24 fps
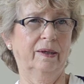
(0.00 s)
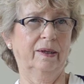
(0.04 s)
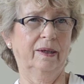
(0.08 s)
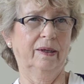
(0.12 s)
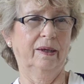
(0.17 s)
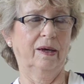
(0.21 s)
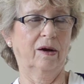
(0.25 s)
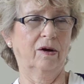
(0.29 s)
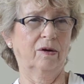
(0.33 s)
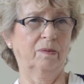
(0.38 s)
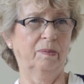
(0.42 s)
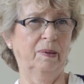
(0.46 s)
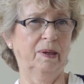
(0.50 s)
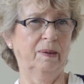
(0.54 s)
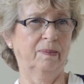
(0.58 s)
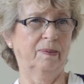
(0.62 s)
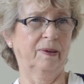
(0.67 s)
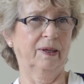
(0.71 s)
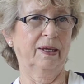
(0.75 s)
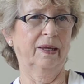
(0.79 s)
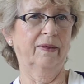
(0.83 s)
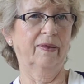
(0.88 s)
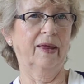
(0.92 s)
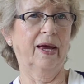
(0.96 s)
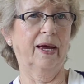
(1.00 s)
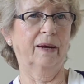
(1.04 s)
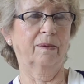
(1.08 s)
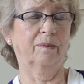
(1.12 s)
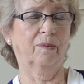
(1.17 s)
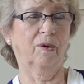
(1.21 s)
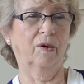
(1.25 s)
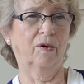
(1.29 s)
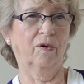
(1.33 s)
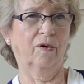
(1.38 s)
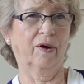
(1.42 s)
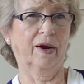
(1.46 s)
young people in that
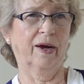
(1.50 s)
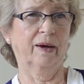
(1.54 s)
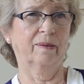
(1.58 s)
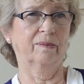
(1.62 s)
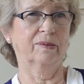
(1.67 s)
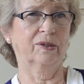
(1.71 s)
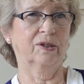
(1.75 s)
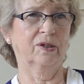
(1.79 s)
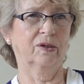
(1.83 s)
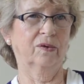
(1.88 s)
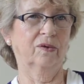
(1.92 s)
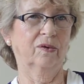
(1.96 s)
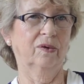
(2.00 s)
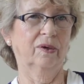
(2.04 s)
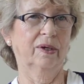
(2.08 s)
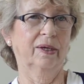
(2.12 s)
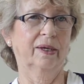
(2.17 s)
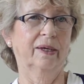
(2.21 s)
program. So